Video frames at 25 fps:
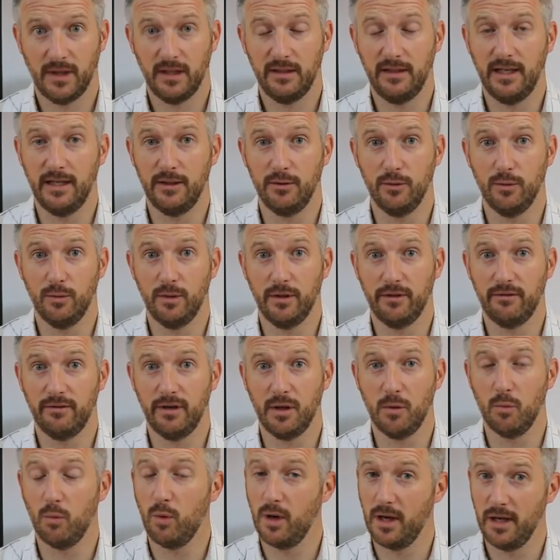Now you're
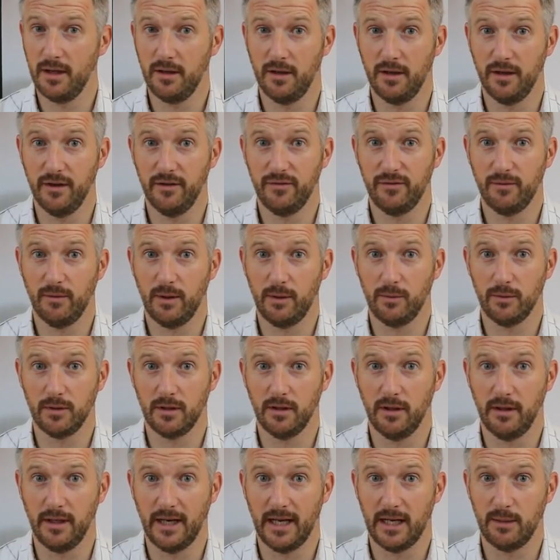wondering, why on earth do I want to
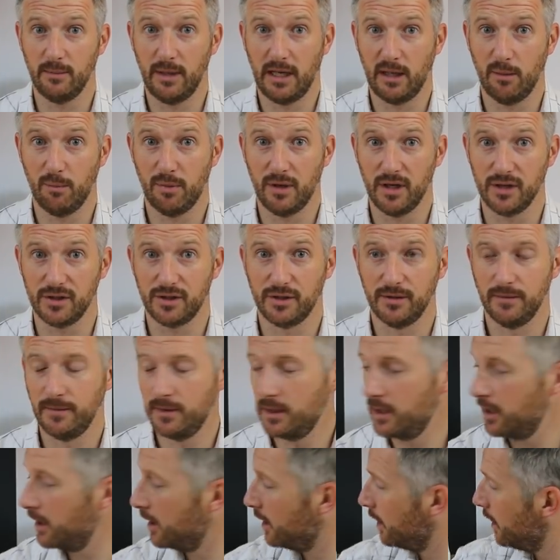learn how to make a brush?
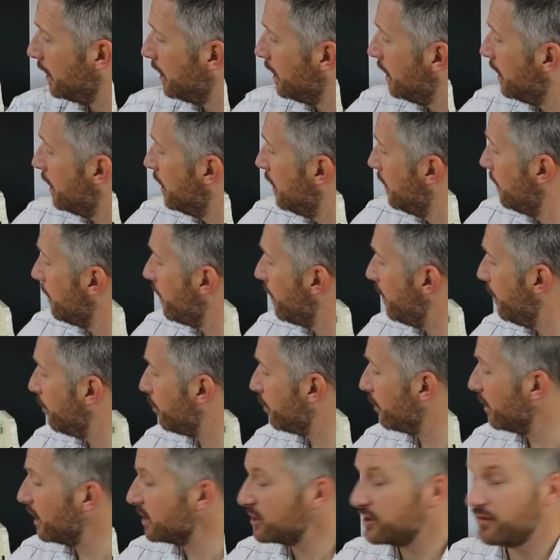The
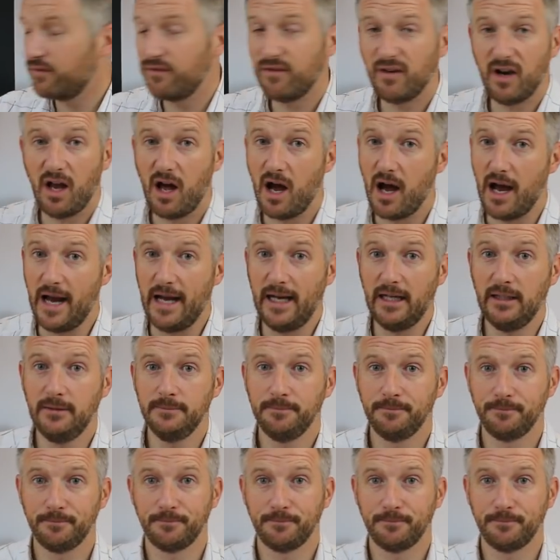brush fly,